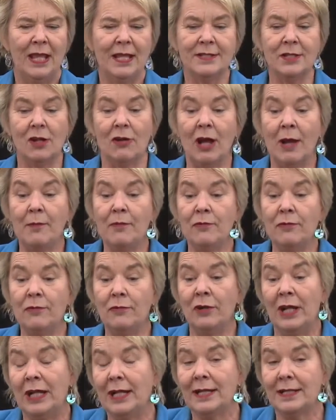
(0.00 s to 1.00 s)
So I'm
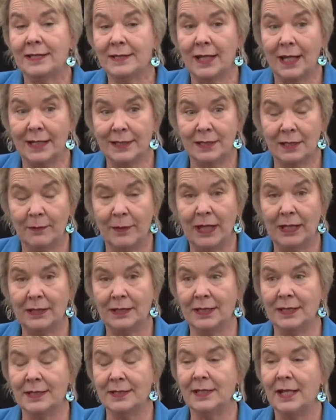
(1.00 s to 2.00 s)
really excited
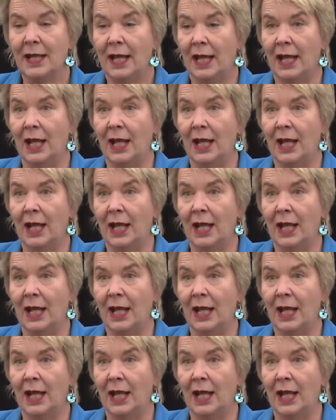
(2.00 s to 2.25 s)
about this.